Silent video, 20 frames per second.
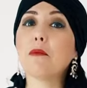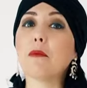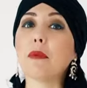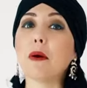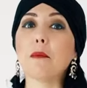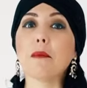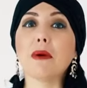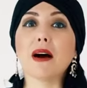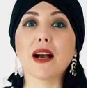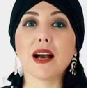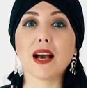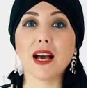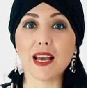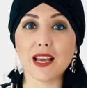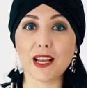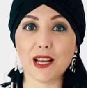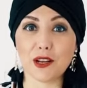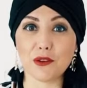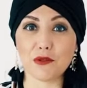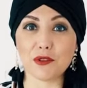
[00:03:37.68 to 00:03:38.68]
Help
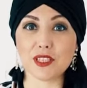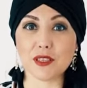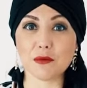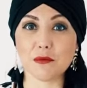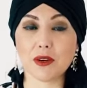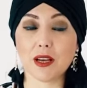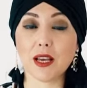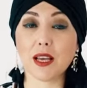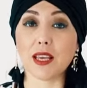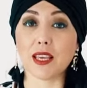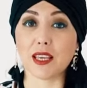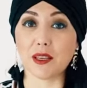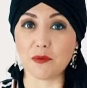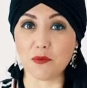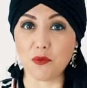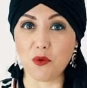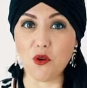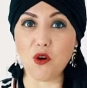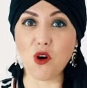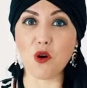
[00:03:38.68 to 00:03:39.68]
others,
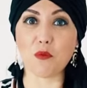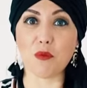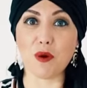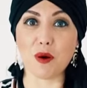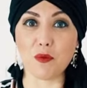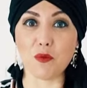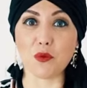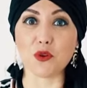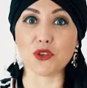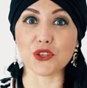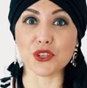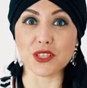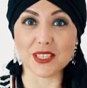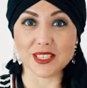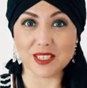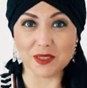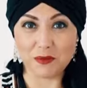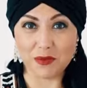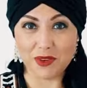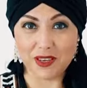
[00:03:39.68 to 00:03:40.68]
and God will
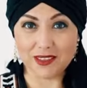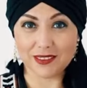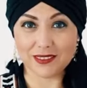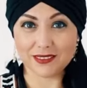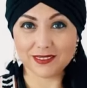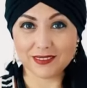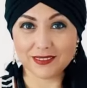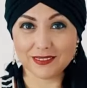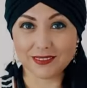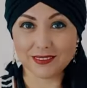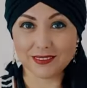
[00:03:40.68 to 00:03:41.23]
help you.